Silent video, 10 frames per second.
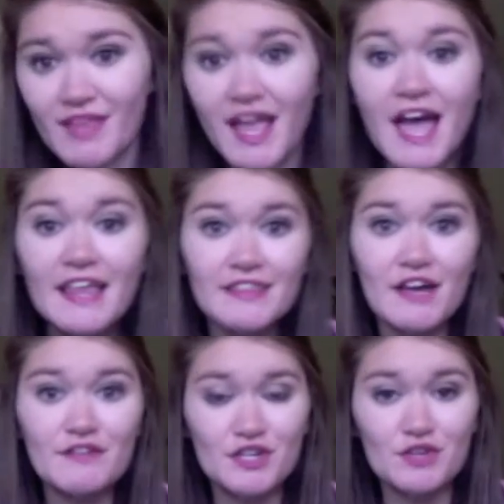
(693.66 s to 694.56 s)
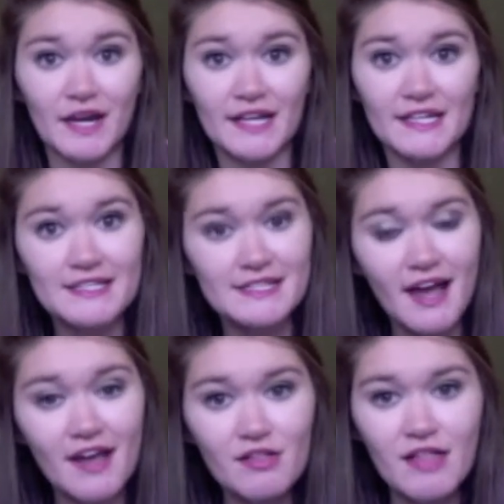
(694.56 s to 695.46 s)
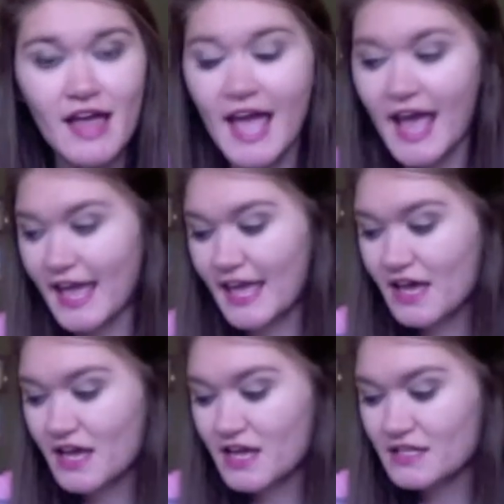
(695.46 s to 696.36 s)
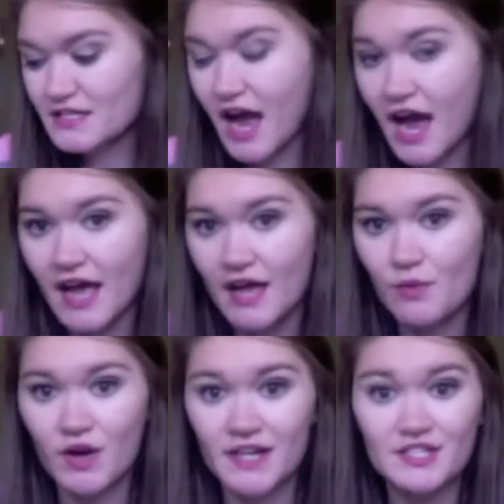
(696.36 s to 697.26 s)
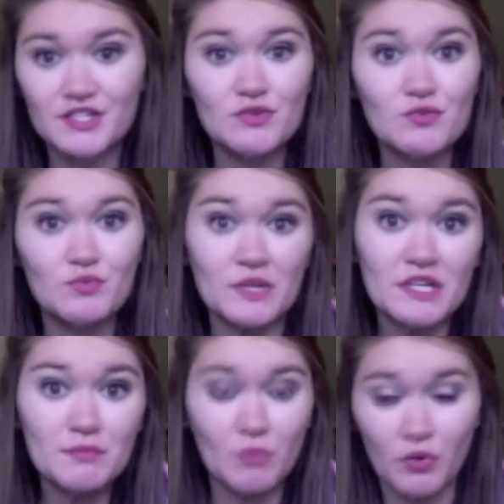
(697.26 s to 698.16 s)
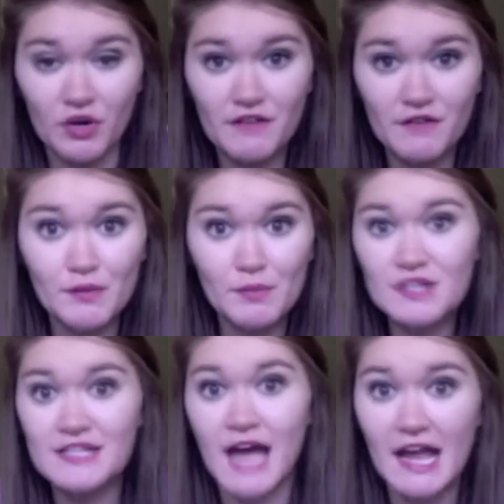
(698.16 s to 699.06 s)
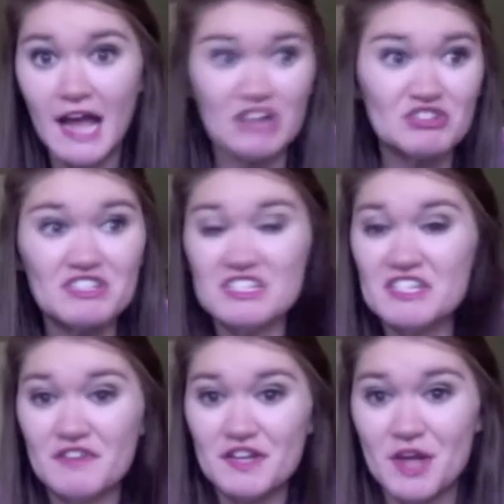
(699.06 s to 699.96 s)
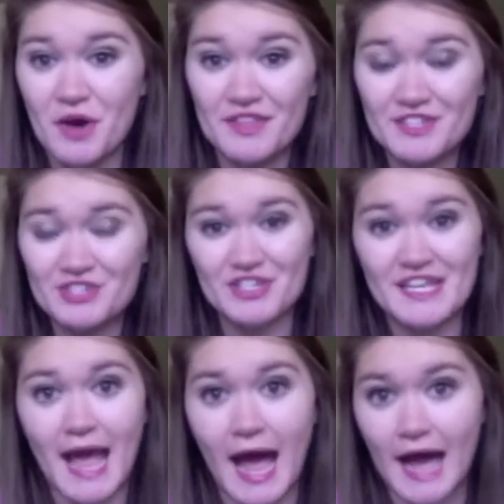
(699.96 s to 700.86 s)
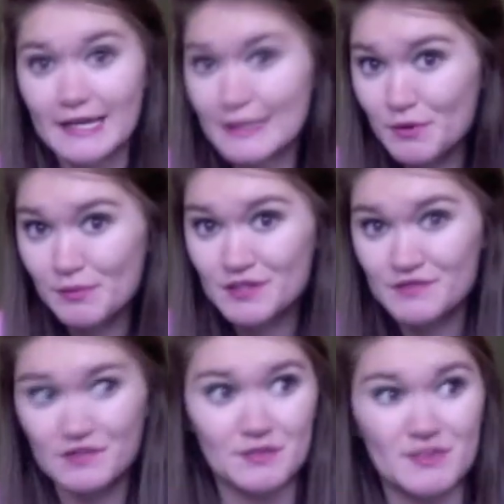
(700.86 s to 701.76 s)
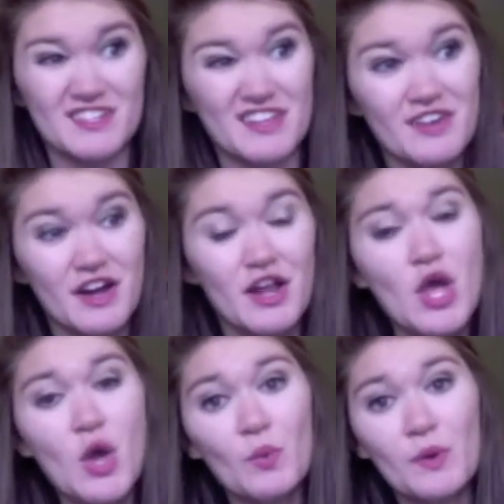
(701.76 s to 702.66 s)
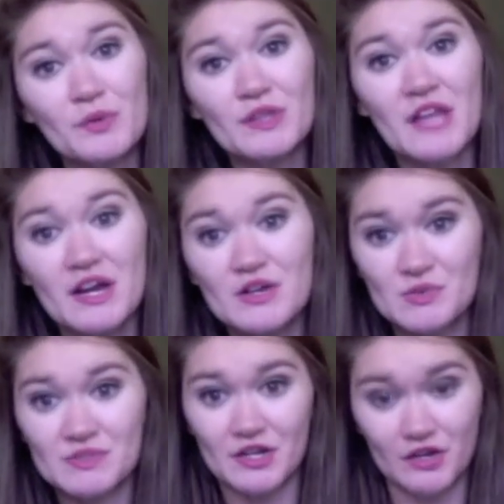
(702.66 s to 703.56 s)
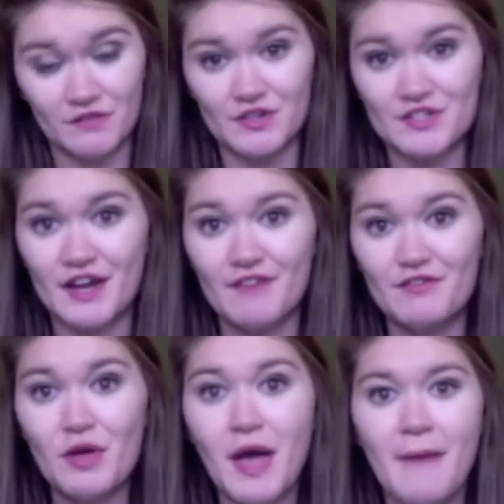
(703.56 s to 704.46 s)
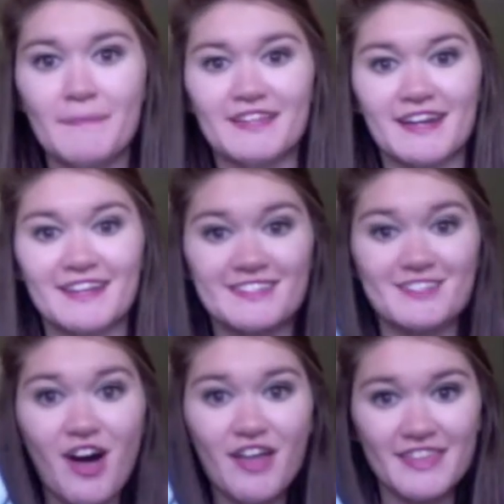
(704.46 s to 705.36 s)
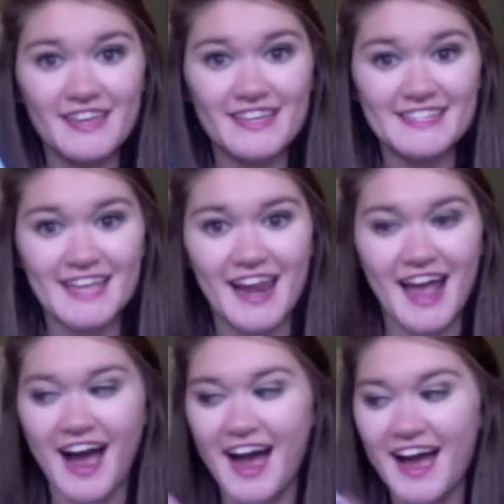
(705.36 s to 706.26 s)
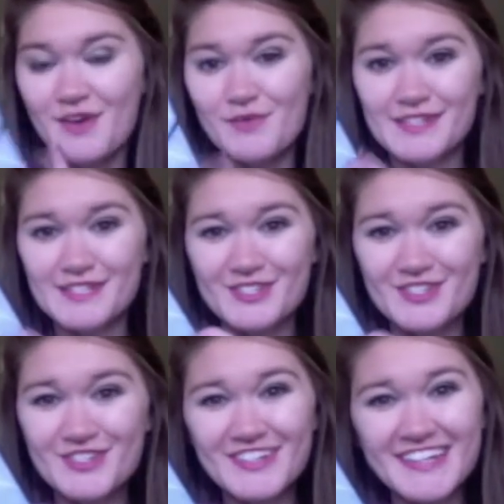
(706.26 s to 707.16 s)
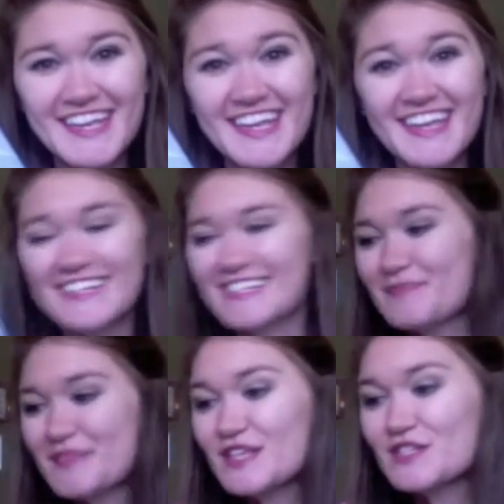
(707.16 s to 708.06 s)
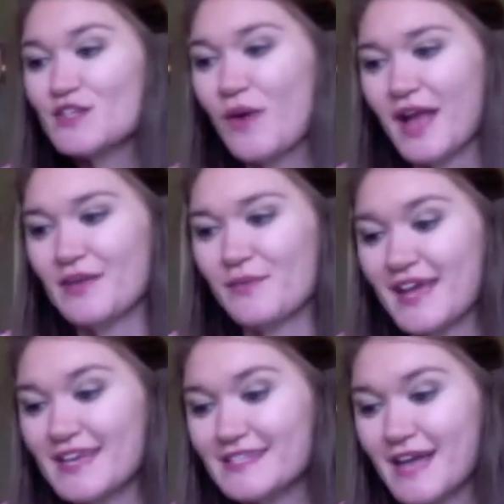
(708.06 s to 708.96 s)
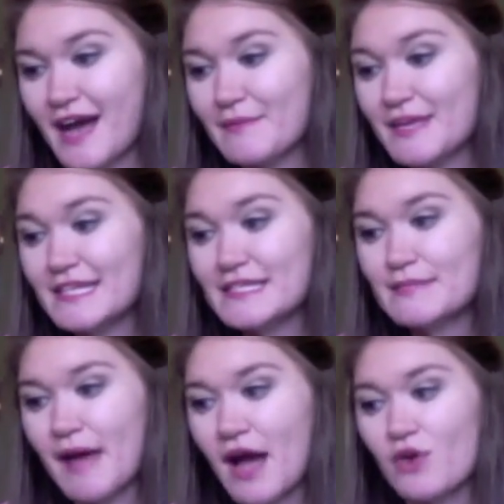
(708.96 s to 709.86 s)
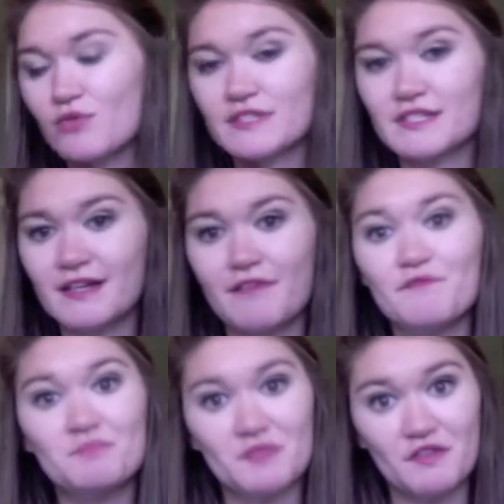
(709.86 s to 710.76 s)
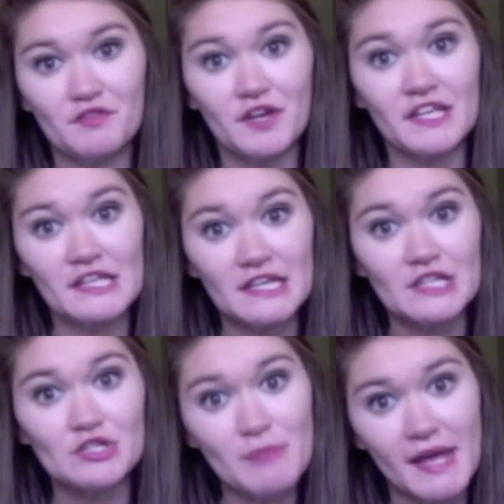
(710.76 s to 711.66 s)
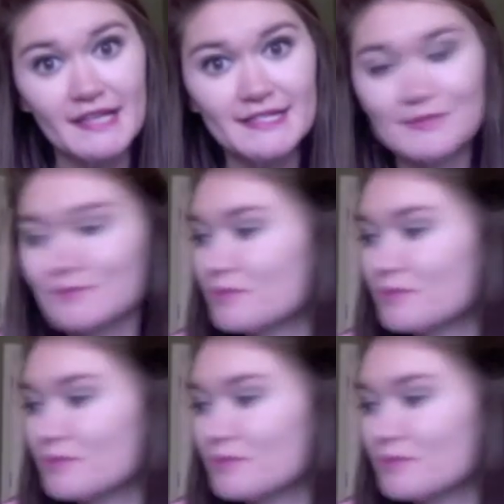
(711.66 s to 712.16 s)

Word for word: I loved her writing style and I wanted to read more of her books. I actually didn't even know that she had any more books. For some reason I thought We Were Liars was like her first novel, but then I saw this and I was intrigued. So anyways, it is about Frankie Landau Banks